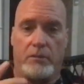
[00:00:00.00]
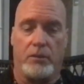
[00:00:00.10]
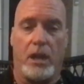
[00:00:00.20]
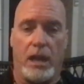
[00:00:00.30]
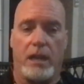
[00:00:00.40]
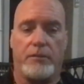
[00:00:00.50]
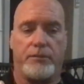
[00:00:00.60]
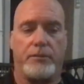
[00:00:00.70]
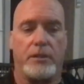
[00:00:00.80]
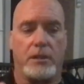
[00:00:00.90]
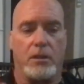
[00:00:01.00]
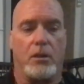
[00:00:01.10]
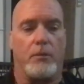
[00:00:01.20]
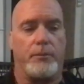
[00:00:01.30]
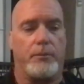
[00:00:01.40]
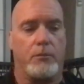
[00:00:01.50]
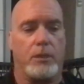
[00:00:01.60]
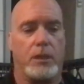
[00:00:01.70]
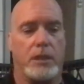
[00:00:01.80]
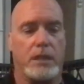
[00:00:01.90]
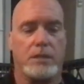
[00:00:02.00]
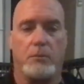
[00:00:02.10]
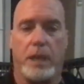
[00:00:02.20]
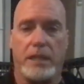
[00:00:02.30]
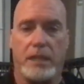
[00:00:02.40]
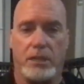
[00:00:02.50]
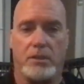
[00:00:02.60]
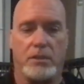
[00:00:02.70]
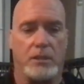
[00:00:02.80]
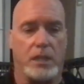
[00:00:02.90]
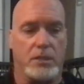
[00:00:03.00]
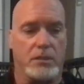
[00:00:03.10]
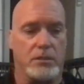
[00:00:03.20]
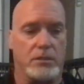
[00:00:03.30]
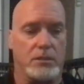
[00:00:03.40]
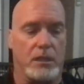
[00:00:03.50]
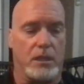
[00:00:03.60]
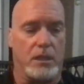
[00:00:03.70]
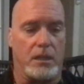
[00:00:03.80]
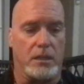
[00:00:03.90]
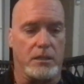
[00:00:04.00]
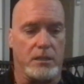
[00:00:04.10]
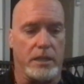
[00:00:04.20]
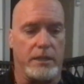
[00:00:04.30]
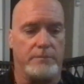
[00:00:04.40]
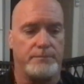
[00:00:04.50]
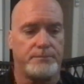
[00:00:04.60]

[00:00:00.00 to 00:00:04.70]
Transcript: One of the things that my teacher teaches is that